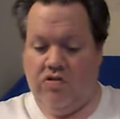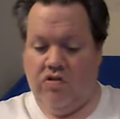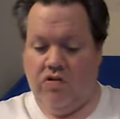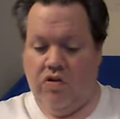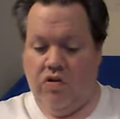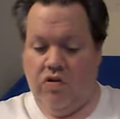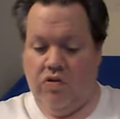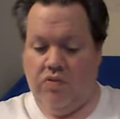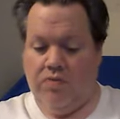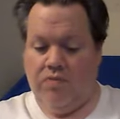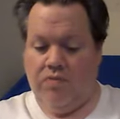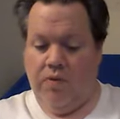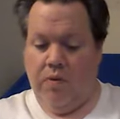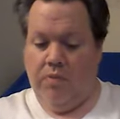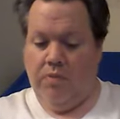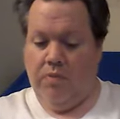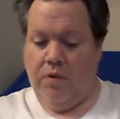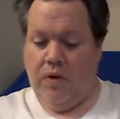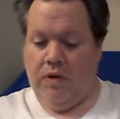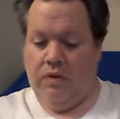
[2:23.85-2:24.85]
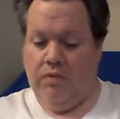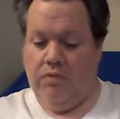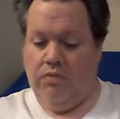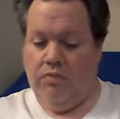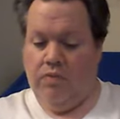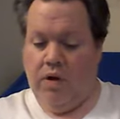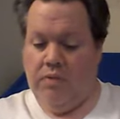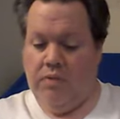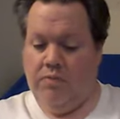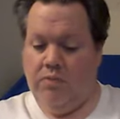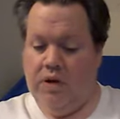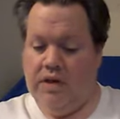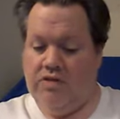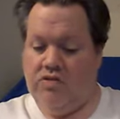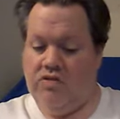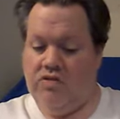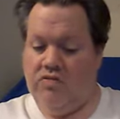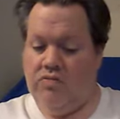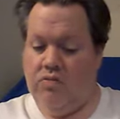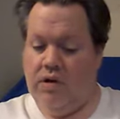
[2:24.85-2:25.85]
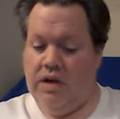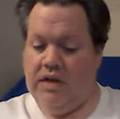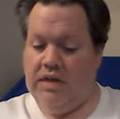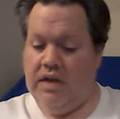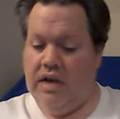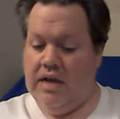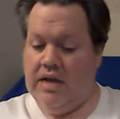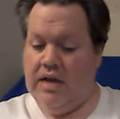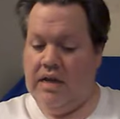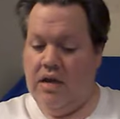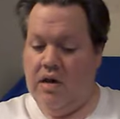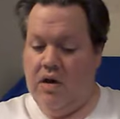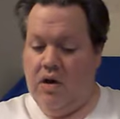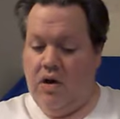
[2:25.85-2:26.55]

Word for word: turn from run runway twenty-nine